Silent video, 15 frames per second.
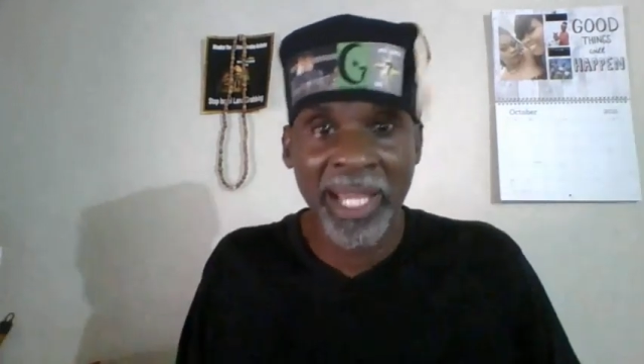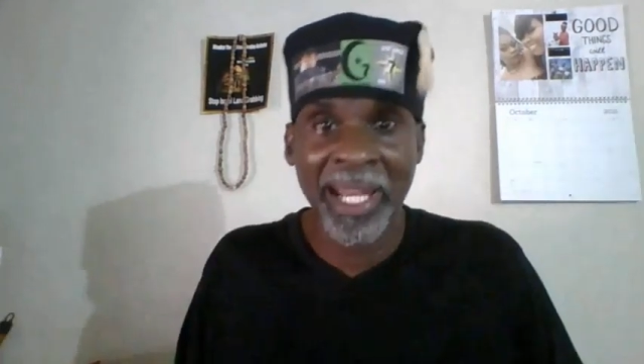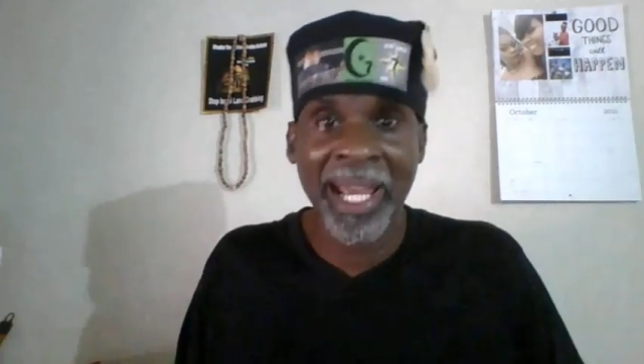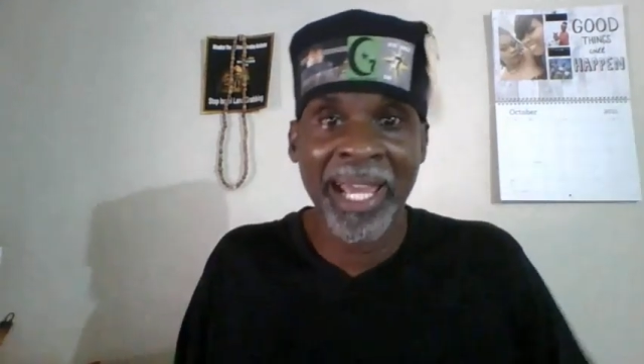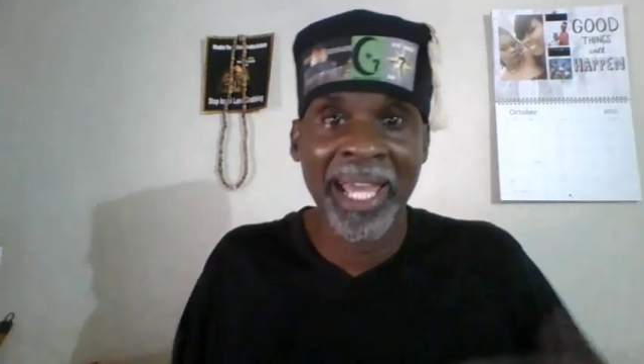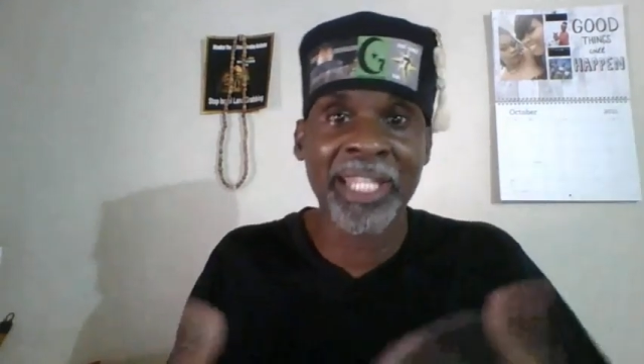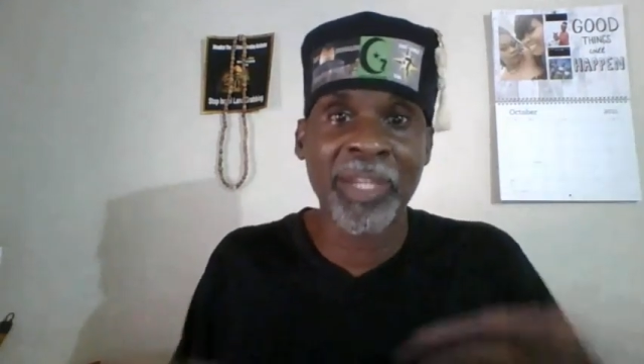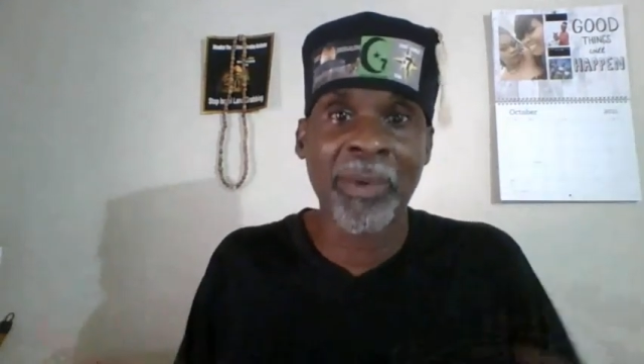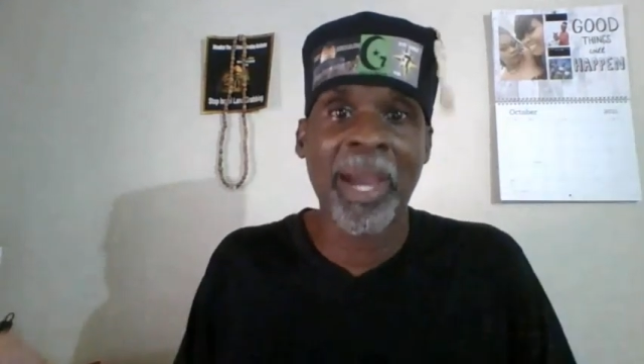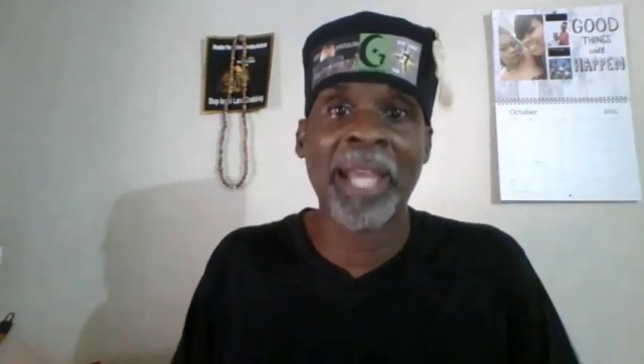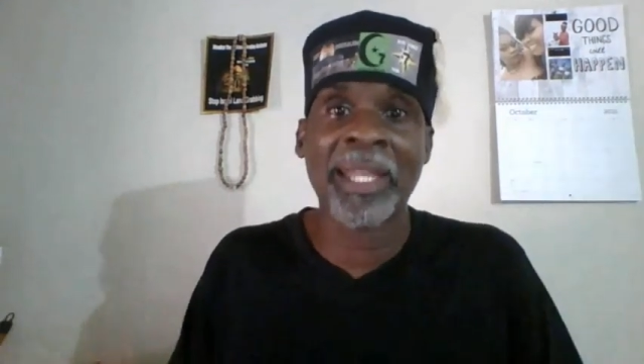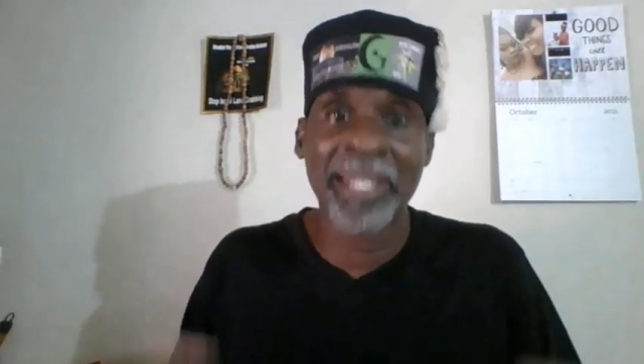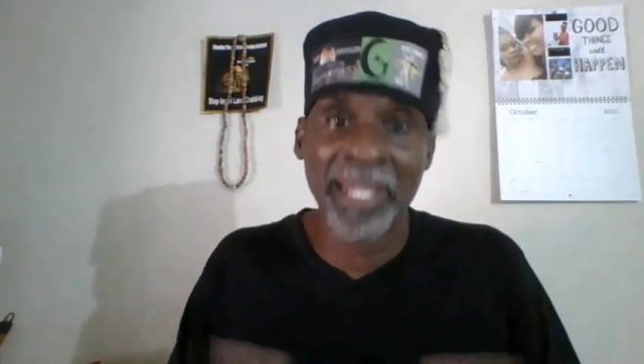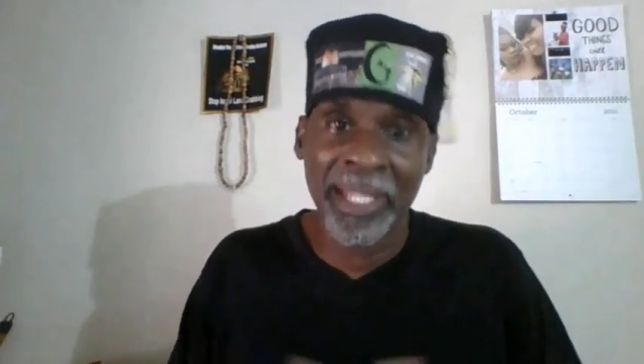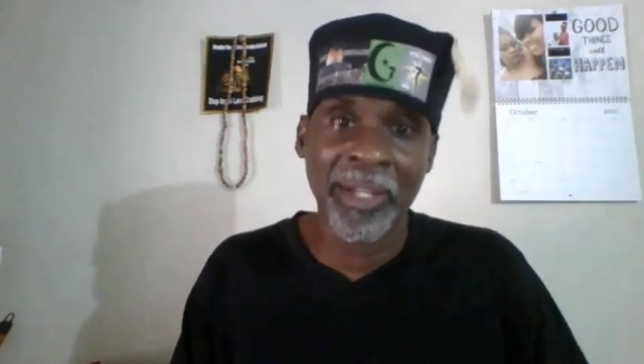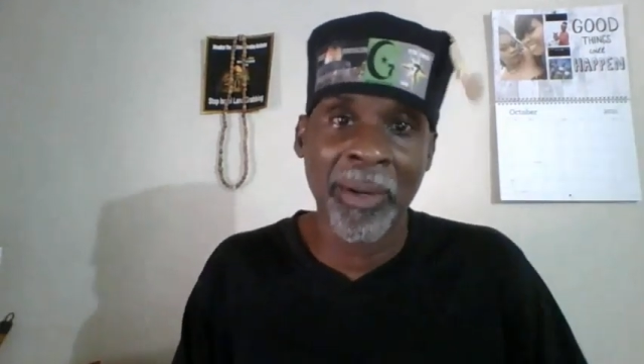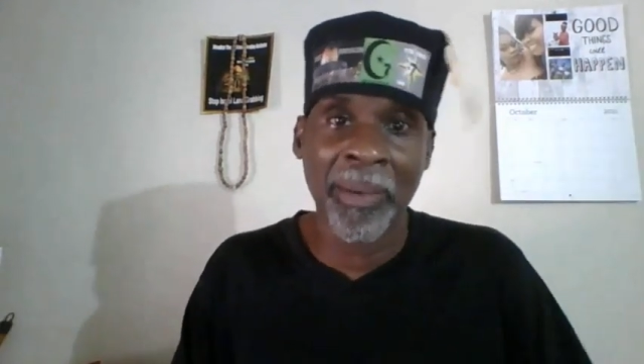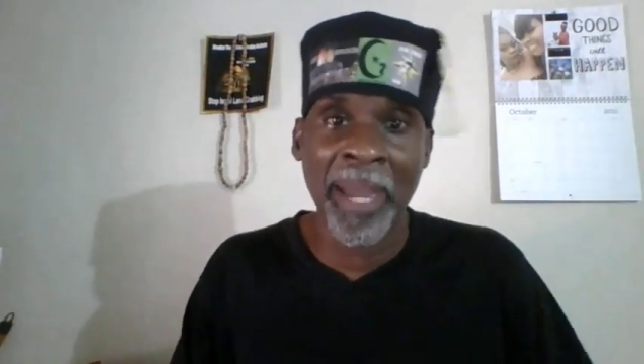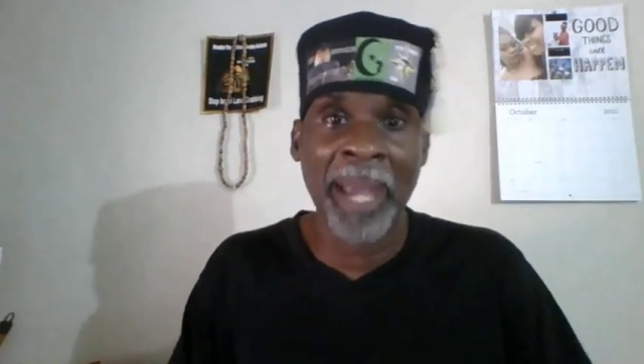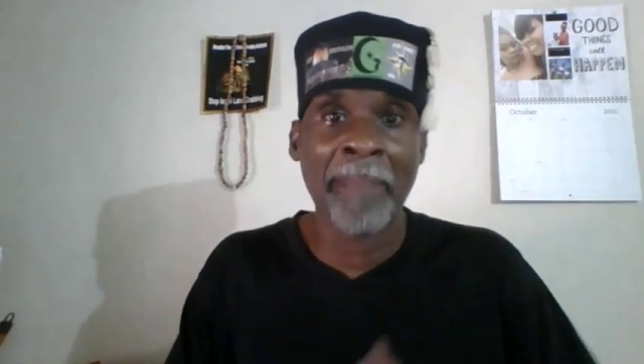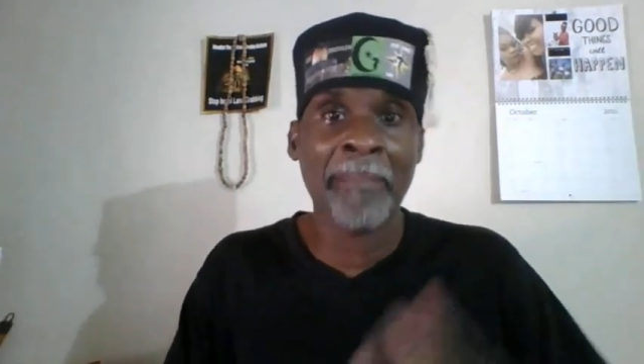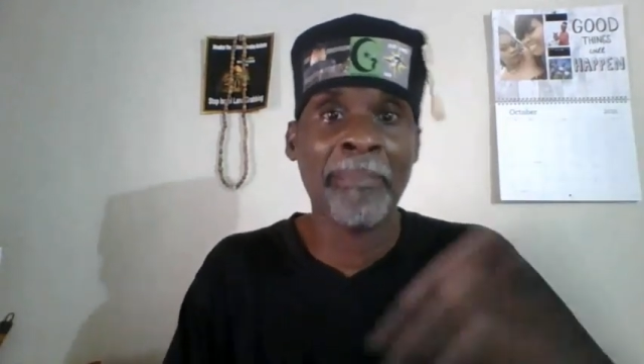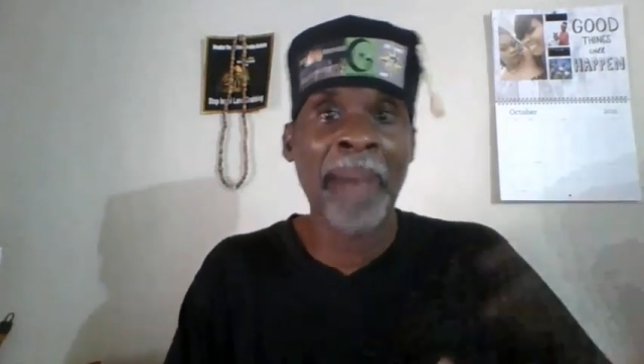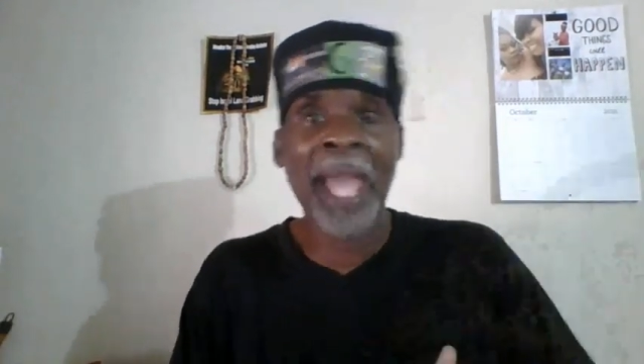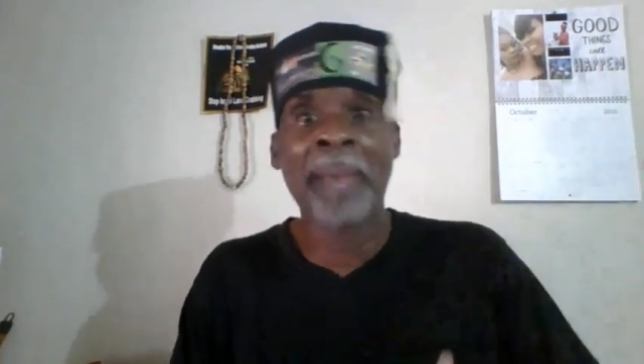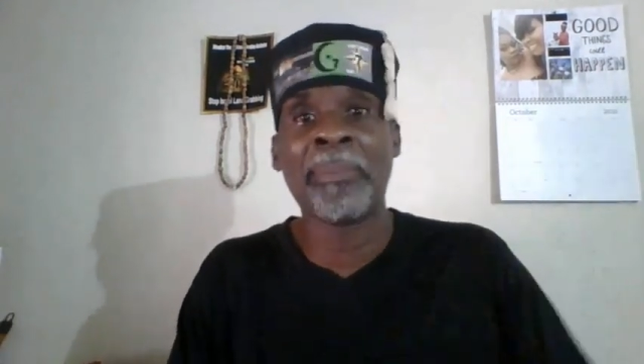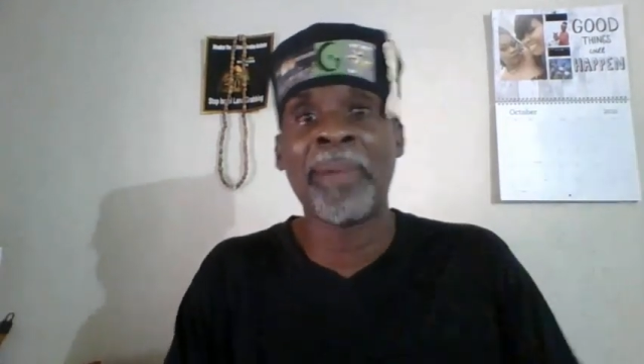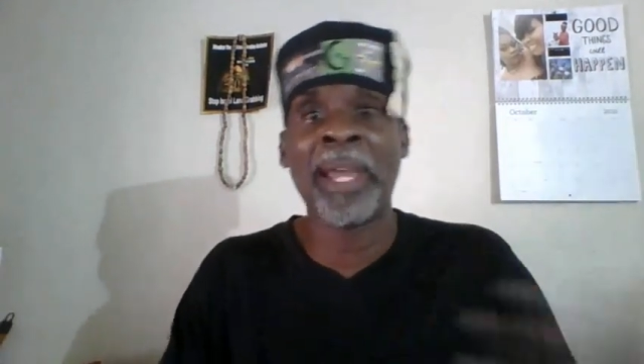against the white system and Bible